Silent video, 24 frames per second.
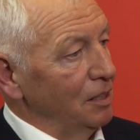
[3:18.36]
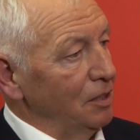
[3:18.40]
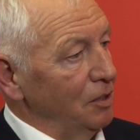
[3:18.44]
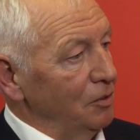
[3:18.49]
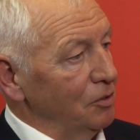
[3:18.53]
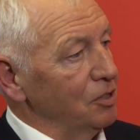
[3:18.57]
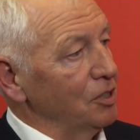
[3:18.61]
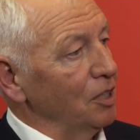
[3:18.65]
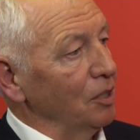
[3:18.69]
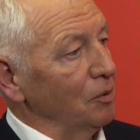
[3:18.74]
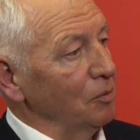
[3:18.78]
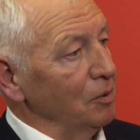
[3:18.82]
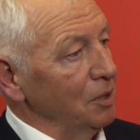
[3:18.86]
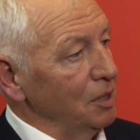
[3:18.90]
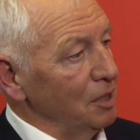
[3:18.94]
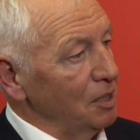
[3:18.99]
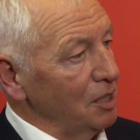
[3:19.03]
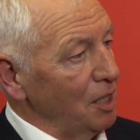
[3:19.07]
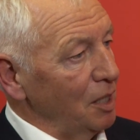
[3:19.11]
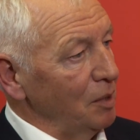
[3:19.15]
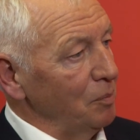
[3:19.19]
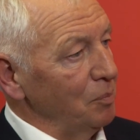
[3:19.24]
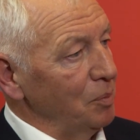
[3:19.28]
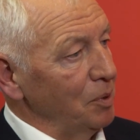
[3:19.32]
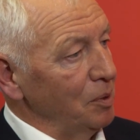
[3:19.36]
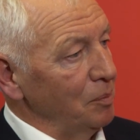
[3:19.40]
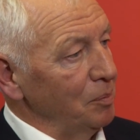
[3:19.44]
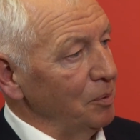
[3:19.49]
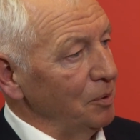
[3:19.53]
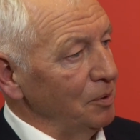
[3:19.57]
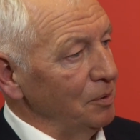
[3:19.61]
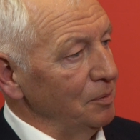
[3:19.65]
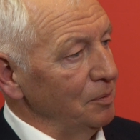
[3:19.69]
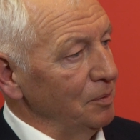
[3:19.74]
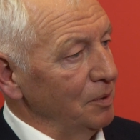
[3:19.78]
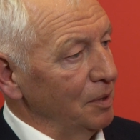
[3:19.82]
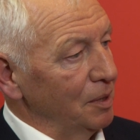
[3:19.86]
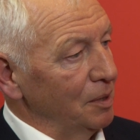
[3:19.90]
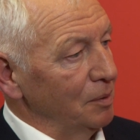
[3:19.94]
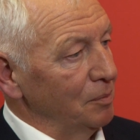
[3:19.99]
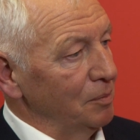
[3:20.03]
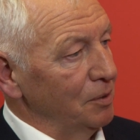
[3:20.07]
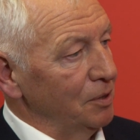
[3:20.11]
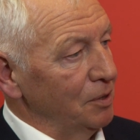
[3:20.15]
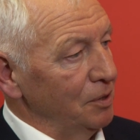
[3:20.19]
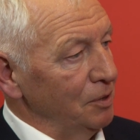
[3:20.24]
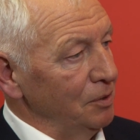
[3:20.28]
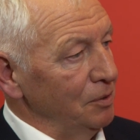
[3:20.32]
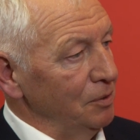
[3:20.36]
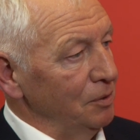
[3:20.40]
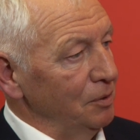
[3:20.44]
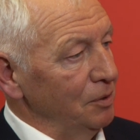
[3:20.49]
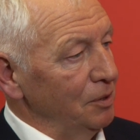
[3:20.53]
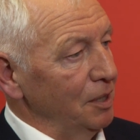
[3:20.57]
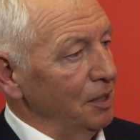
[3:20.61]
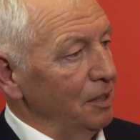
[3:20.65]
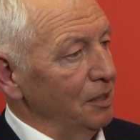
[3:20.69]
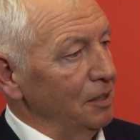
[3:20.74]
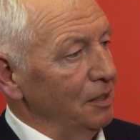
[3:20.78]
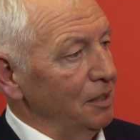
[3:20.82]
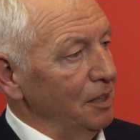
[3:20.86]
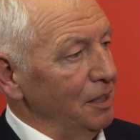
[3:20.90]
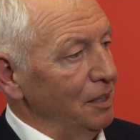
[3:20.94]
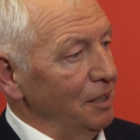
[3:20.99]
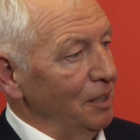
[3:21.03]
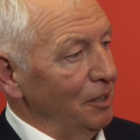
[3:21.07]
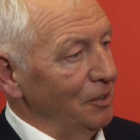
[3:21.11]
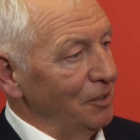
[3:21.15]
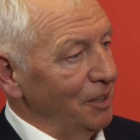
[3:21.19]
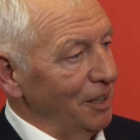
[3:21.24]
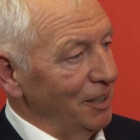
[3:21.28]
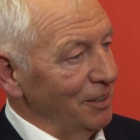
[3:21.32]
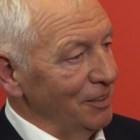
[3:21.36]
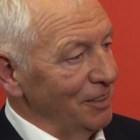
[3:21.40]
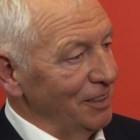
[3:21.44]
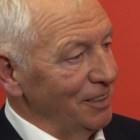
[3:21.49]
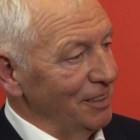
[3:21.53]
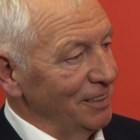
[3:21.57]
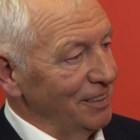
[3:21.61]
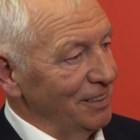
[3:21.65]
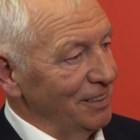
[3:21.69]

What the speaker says: you've stuck with the same people through thick and thin, no doubt.